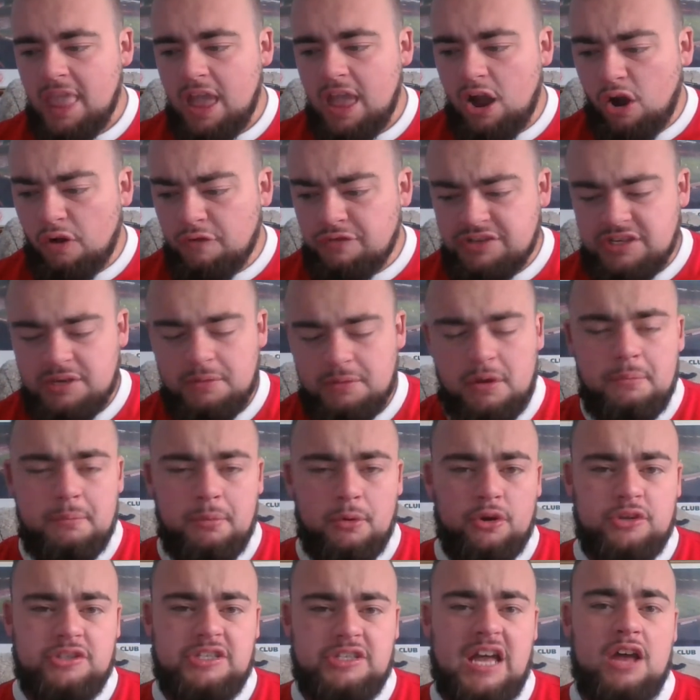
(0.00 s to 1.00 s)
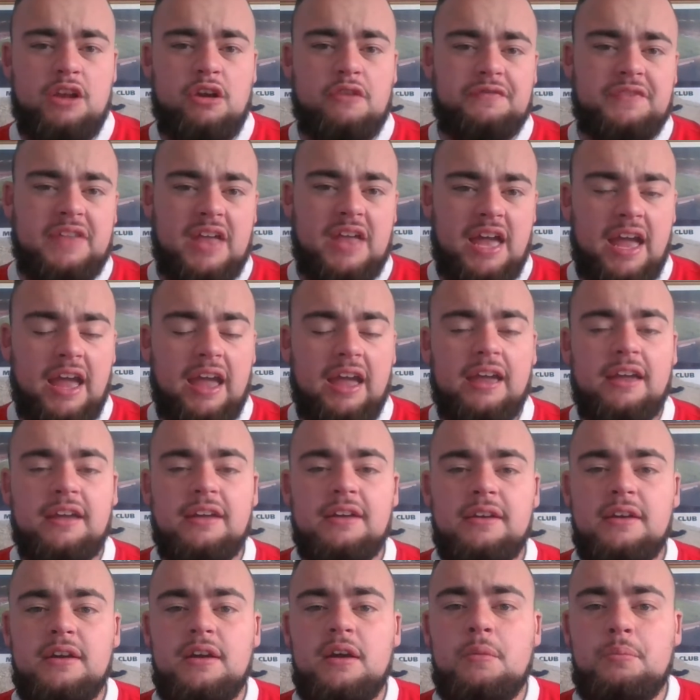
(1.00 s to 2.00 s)
Obviously, when Boro started off their
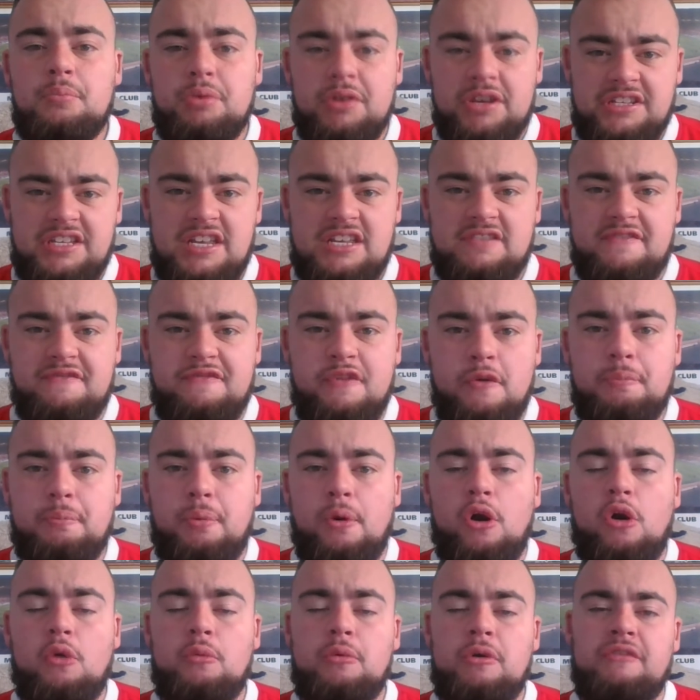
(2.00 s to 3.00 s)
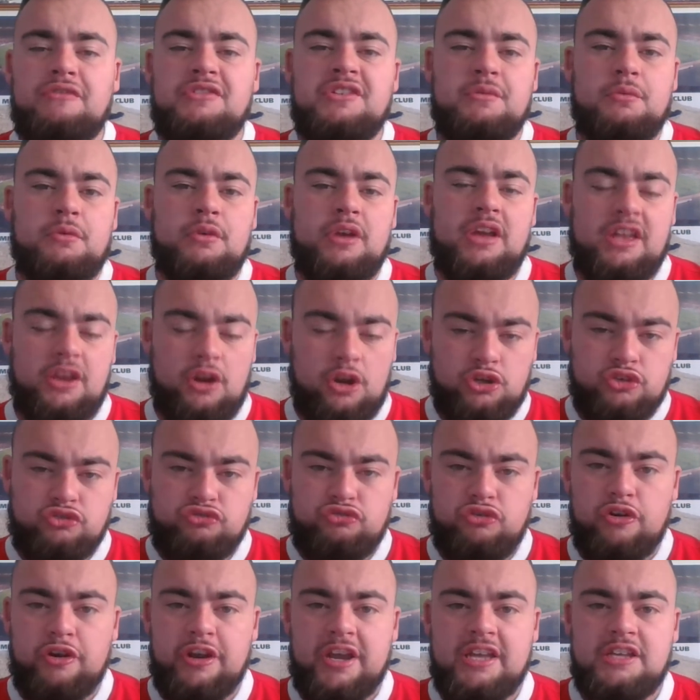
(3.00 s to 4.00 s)
preseason football, we obviously were in
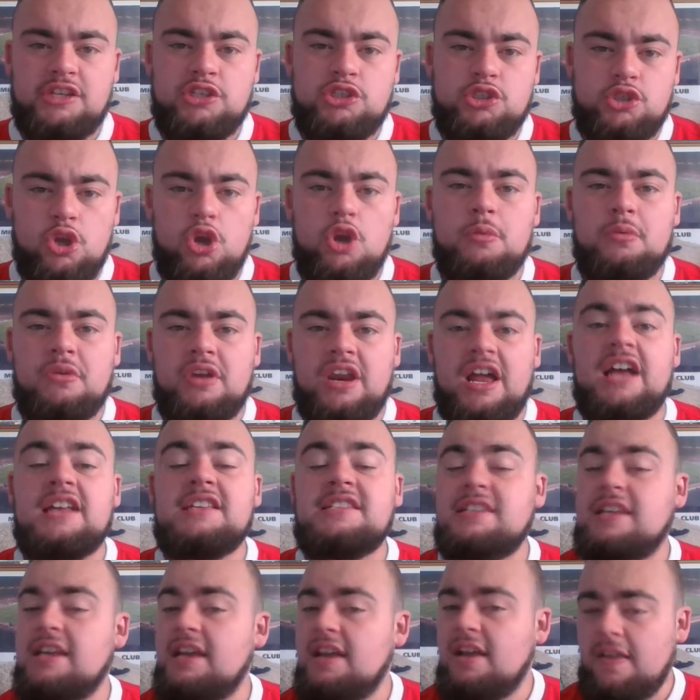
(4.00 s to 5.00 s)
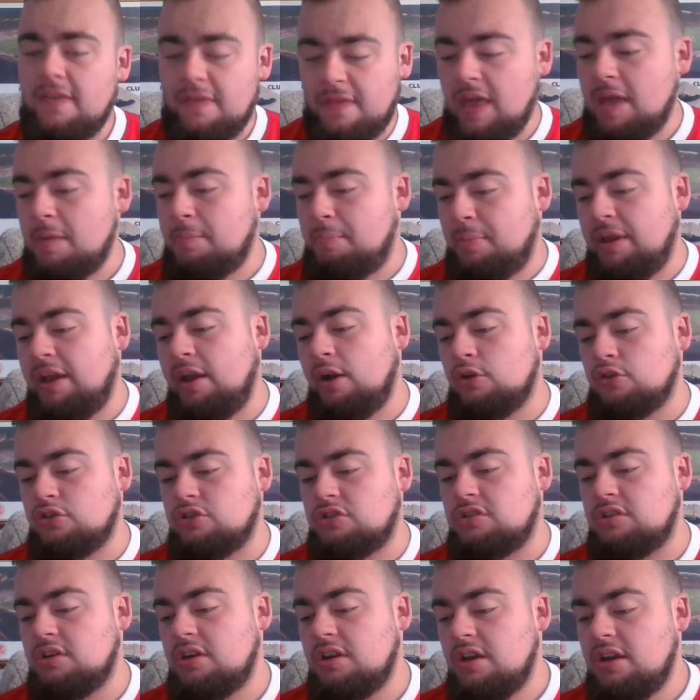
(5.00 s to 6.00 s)
Austria against Sturm Graz. They beat
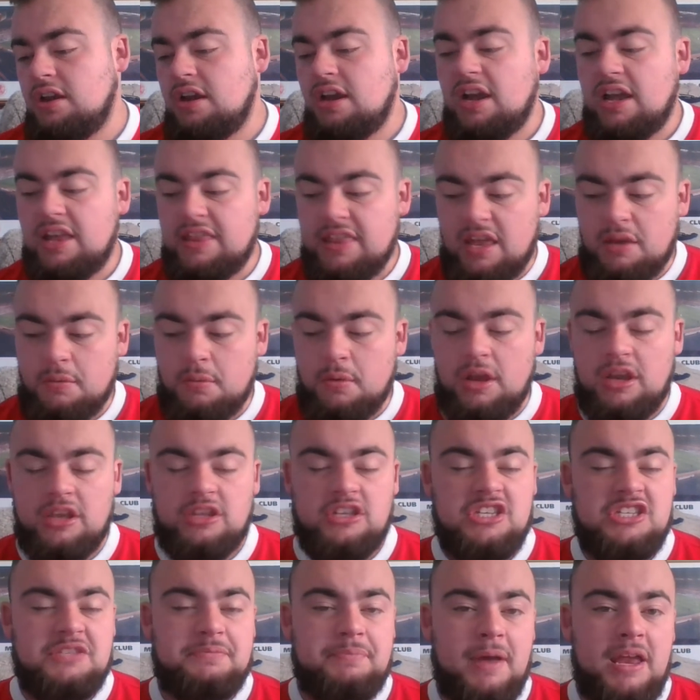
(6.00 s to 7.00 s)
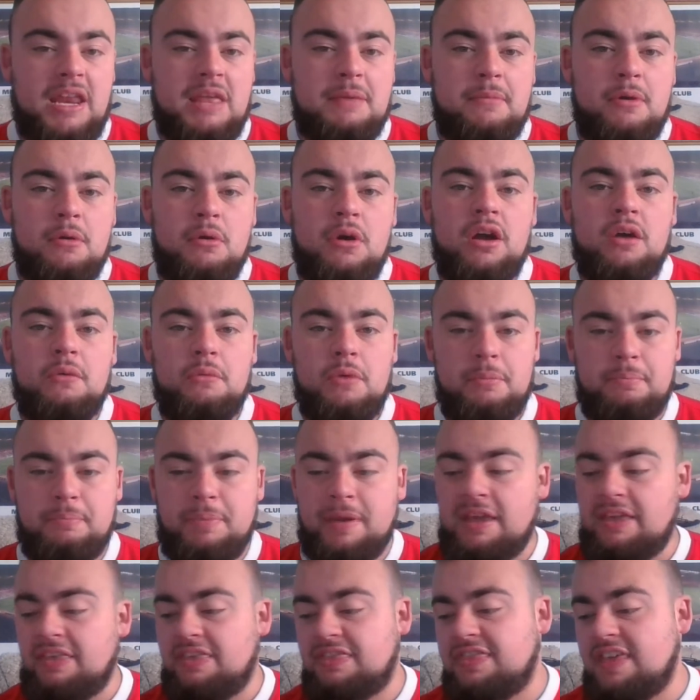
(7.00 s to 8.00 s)
us. And then we went to Spennymoor, we
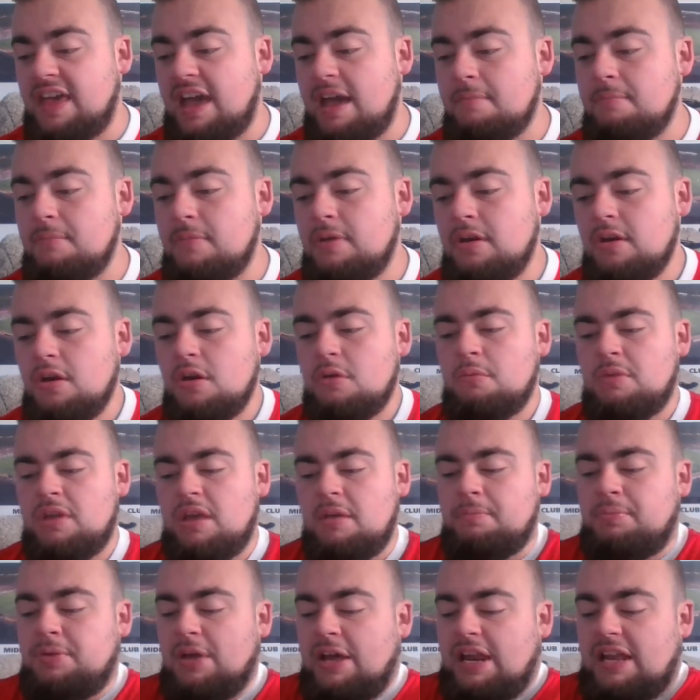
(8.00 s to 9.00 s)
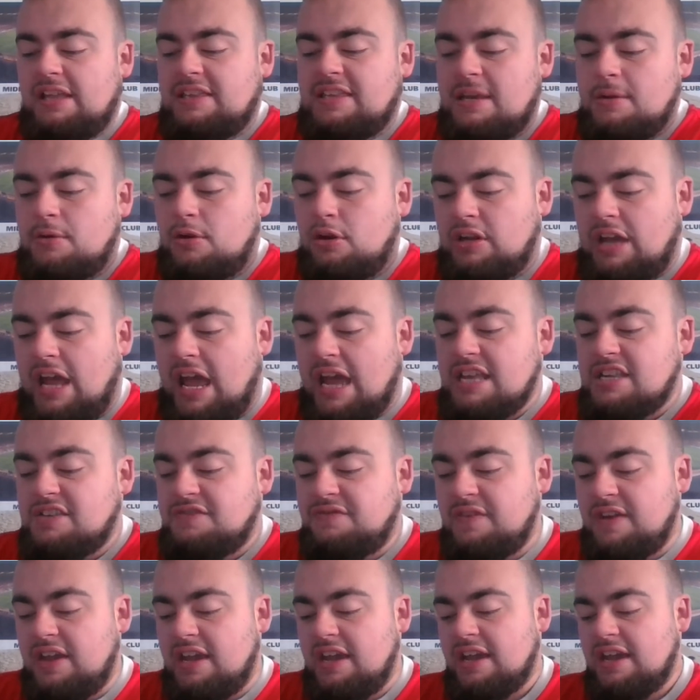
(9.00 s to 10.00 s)
beat them. We then played a team called
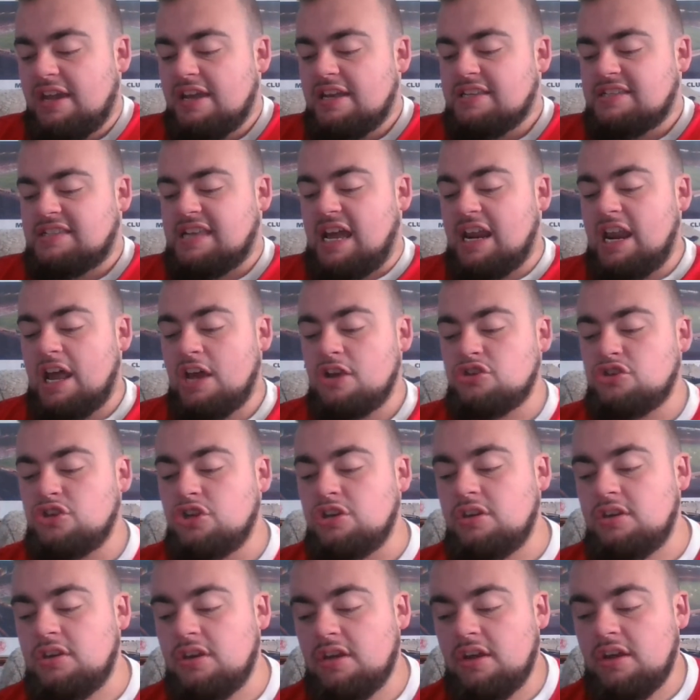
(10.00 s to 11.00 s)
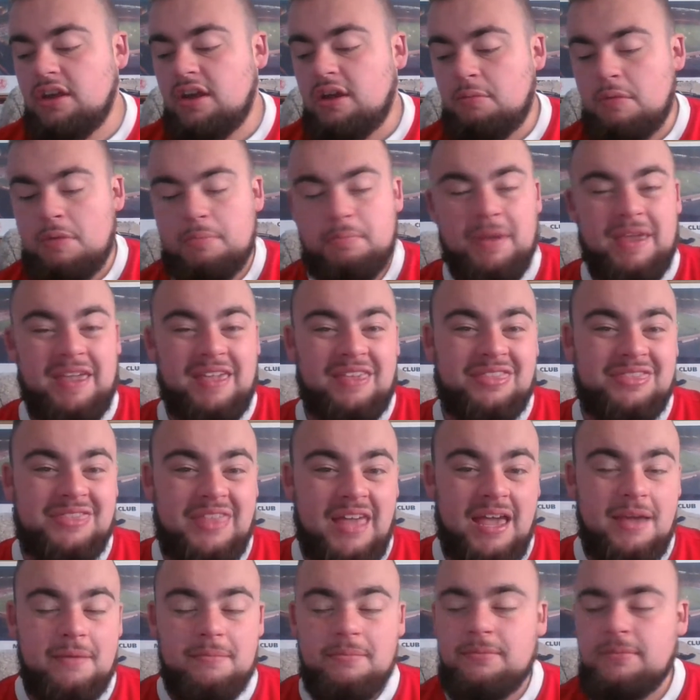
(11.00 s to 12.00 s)
SV Sandhausen, we beat
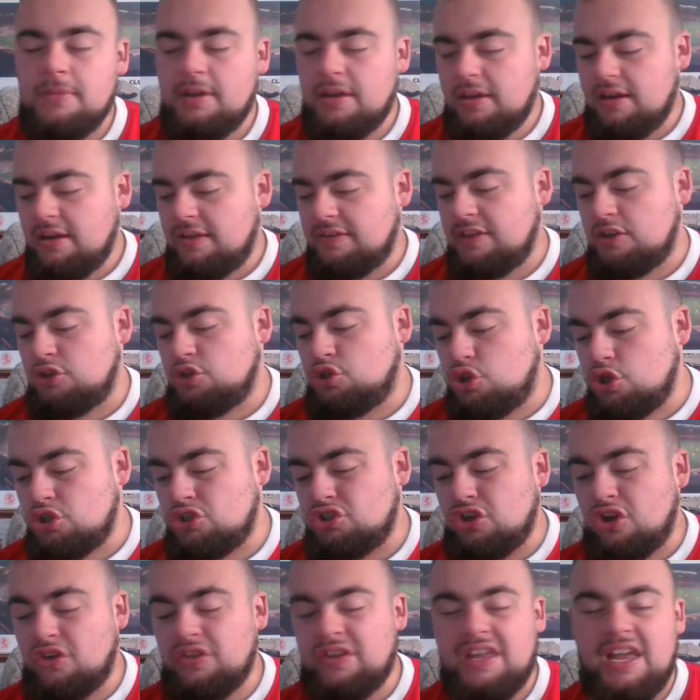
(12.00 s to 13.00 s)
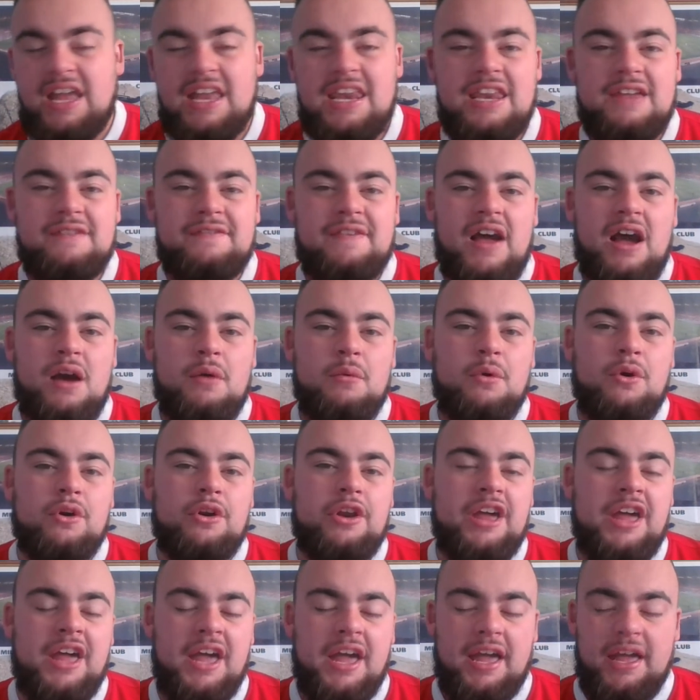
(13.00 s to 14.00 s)
them. And then just on the end of
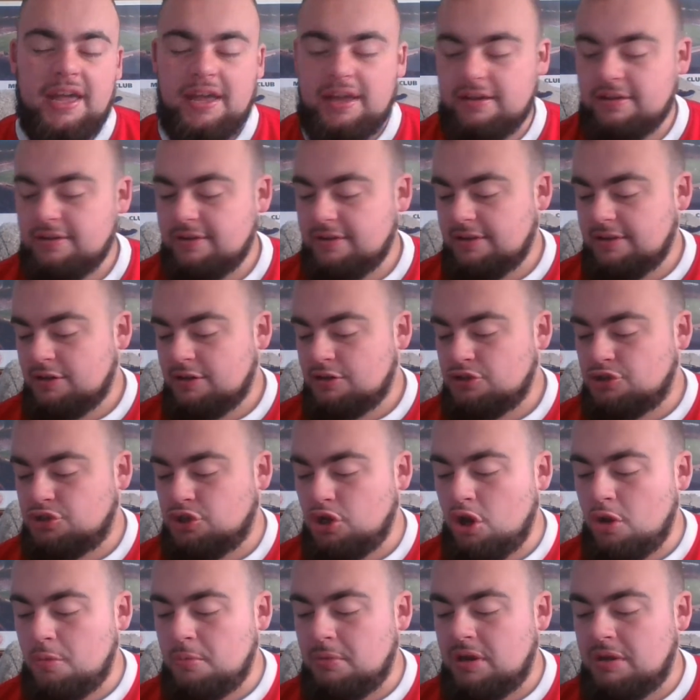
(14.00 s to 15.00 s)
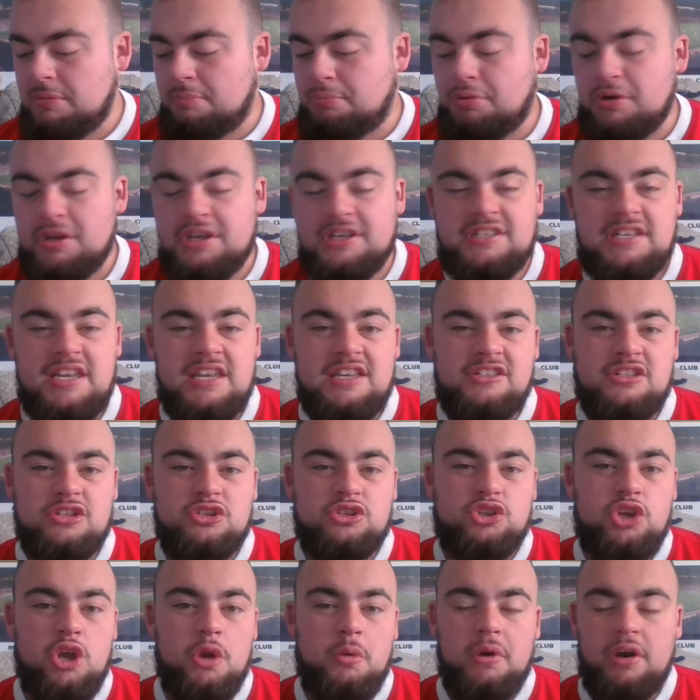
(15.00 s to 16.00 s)
our Germany
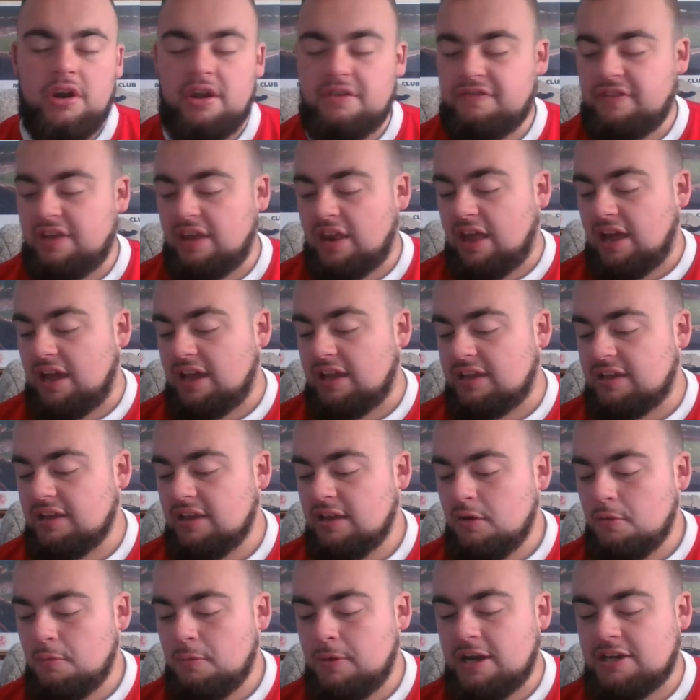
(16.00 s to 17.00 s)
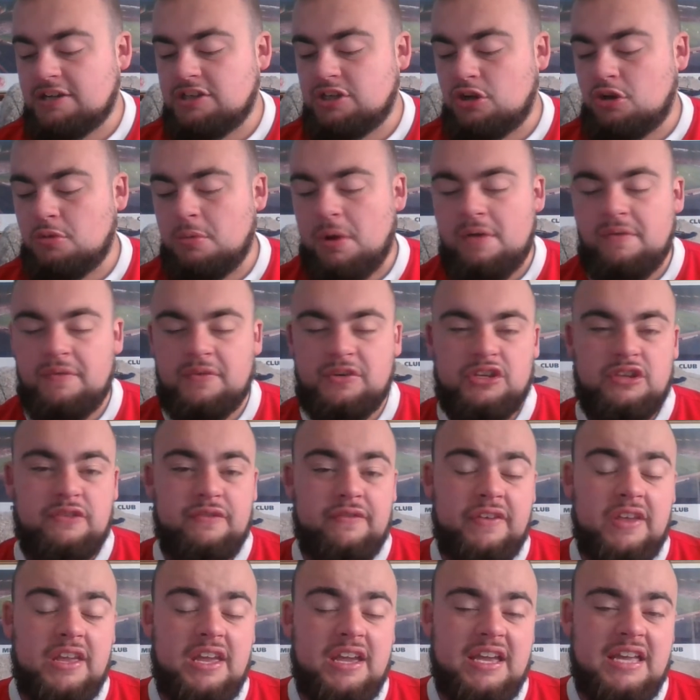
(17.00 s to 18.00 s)
pre-season tour, if you like, we actually come out with a
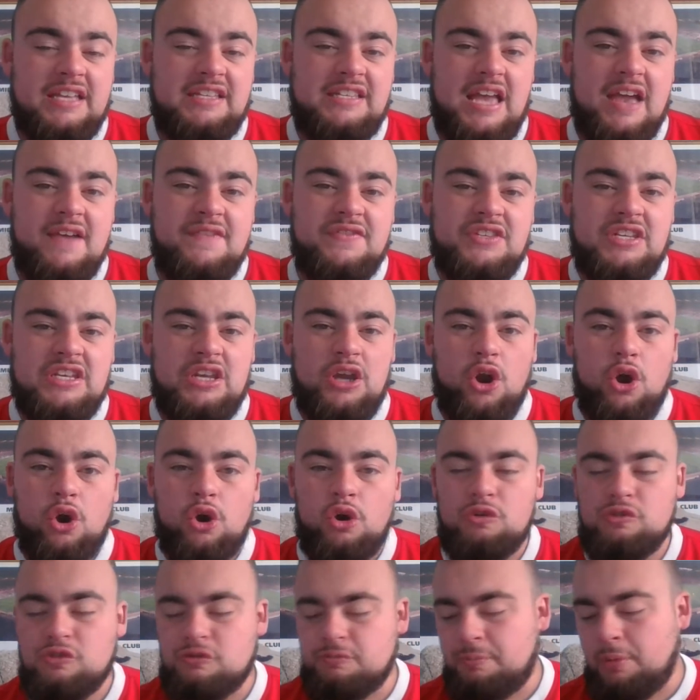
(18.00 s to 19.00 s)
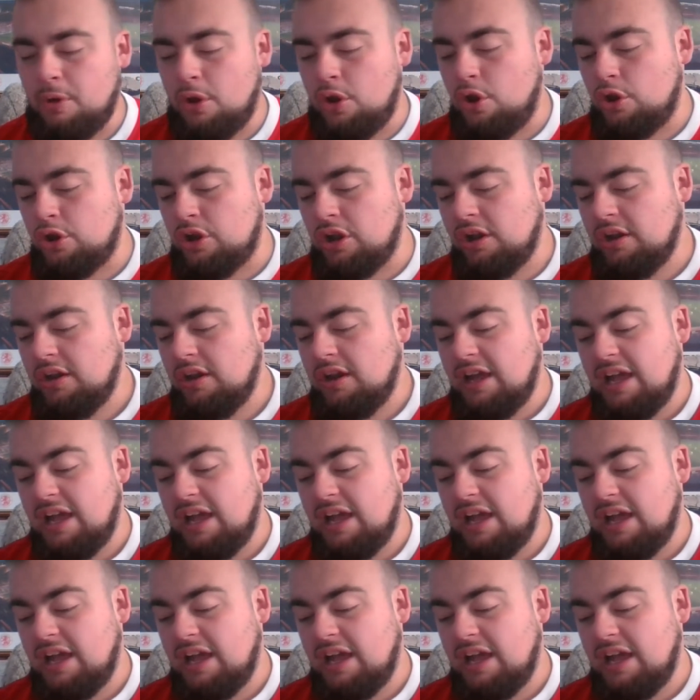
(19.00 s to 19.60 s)
defeat against FC Augsburg.